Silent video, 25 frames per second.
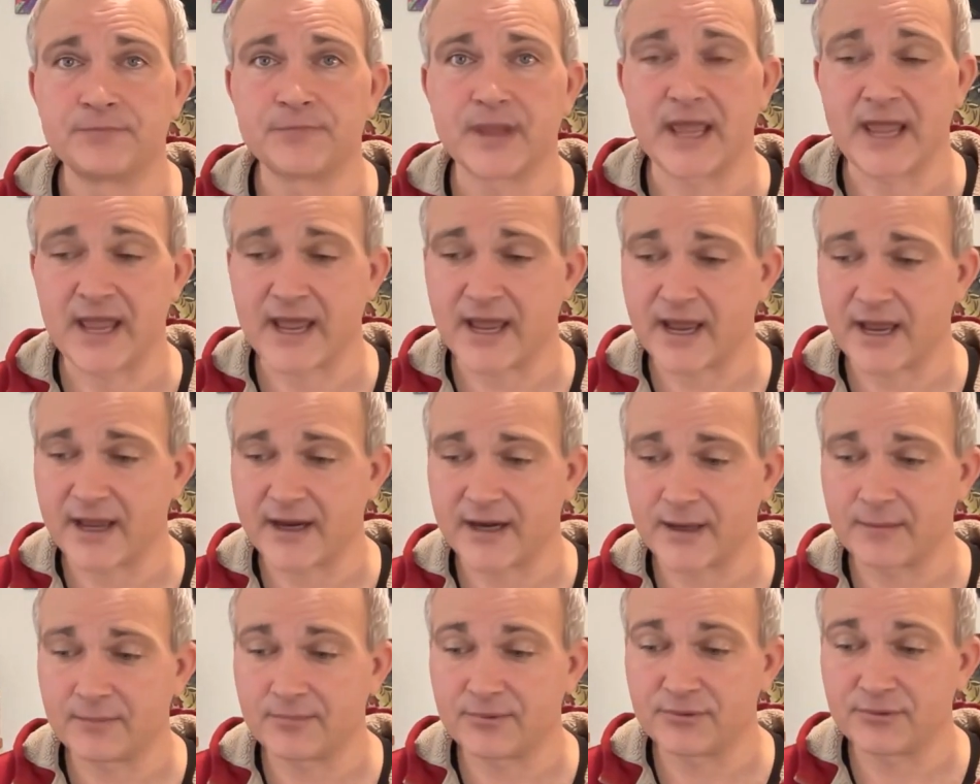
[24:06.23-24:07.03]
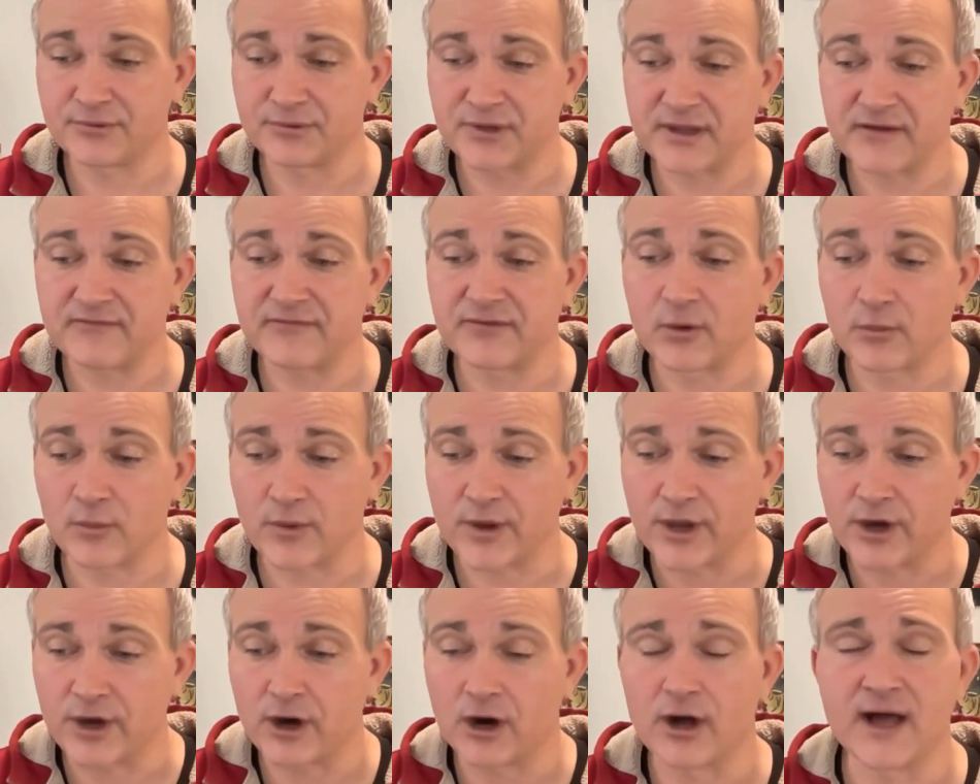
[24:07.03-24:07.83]
And I believe that
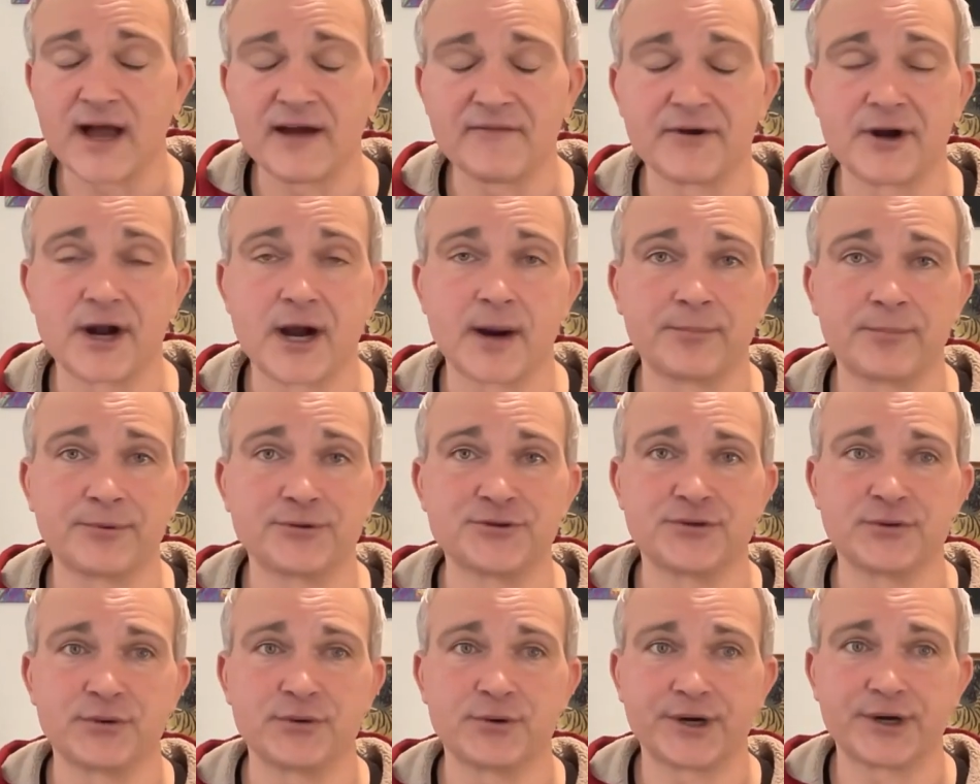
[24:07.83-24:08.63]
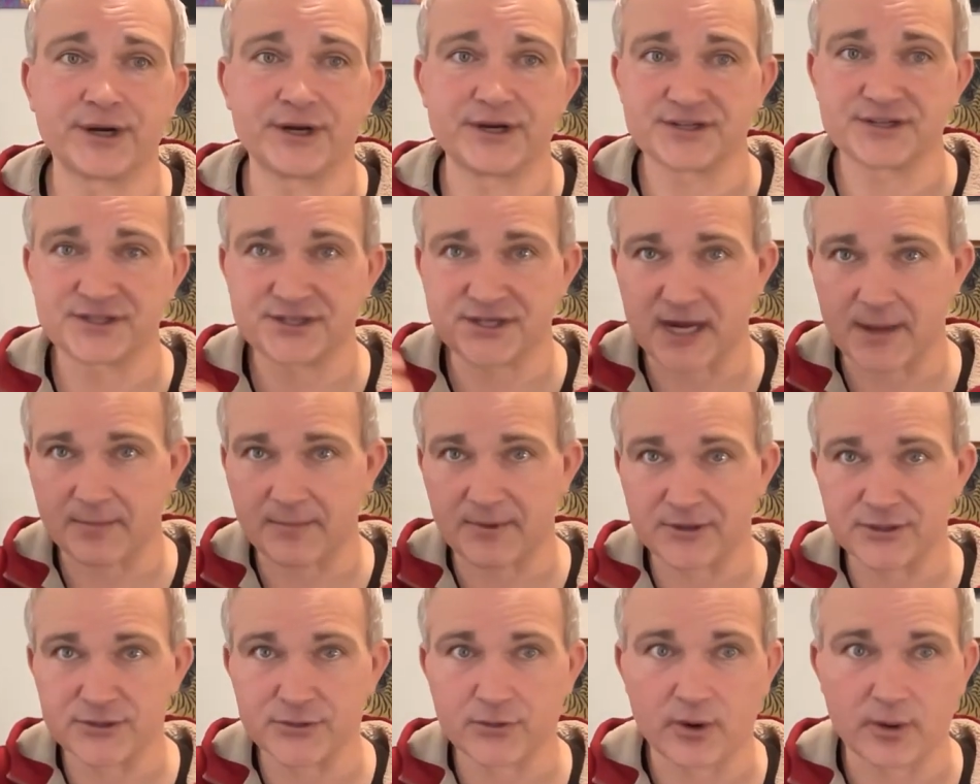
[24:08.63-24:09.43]
we all have an opportunity to step
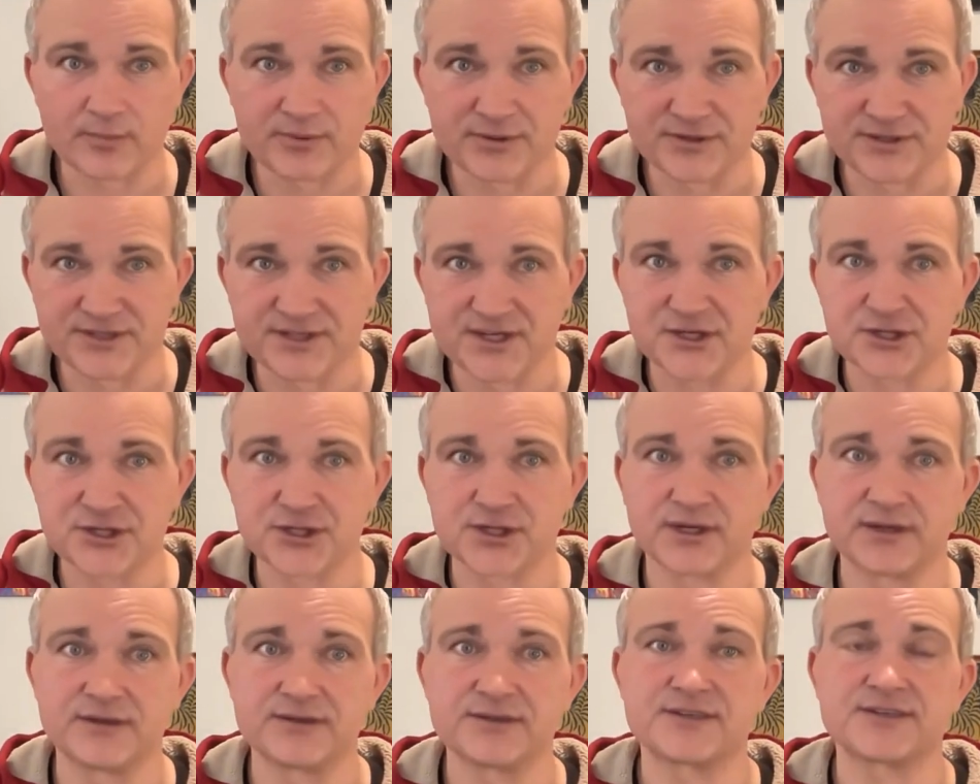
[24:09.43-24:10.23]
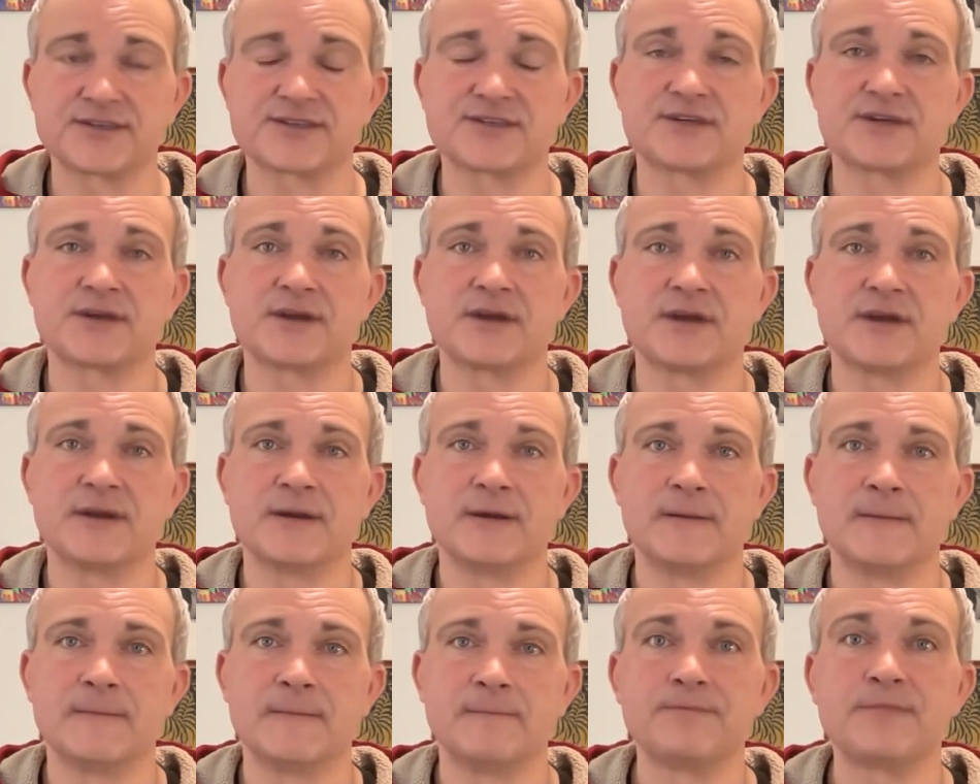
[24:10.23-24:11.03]
into our positions
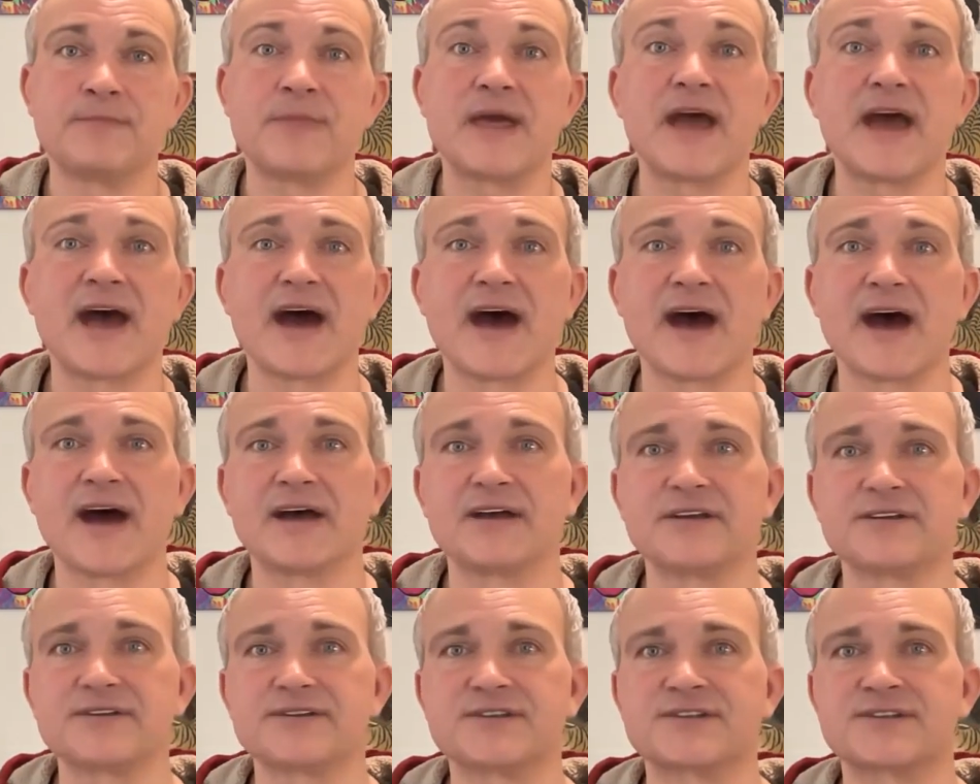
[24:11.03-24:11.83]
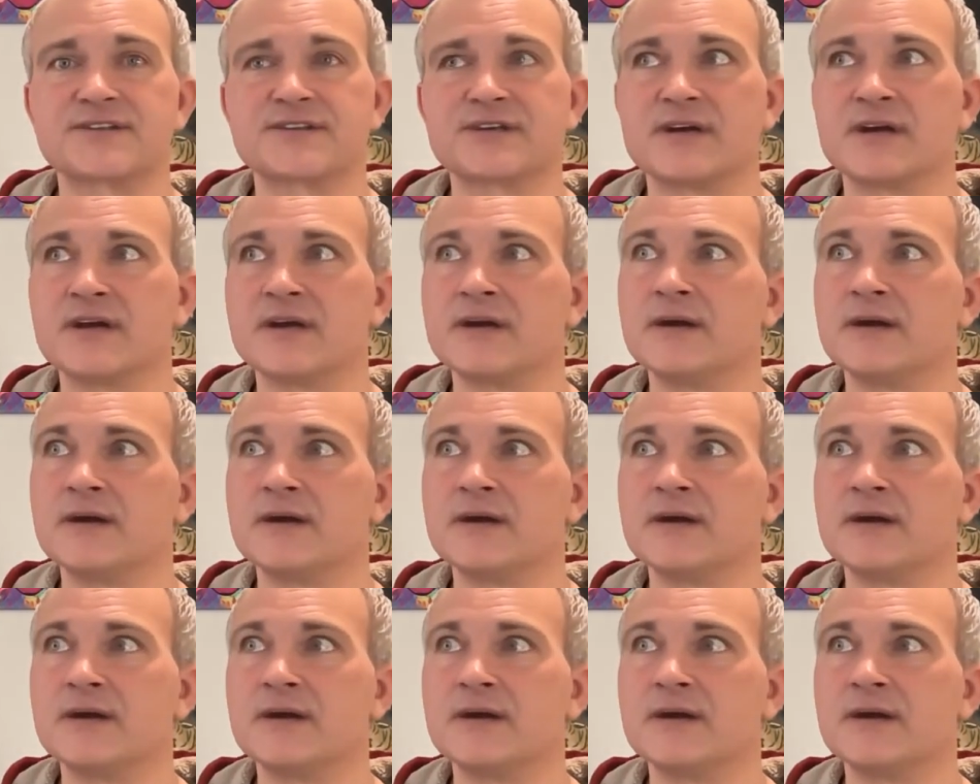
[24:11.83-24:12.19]
as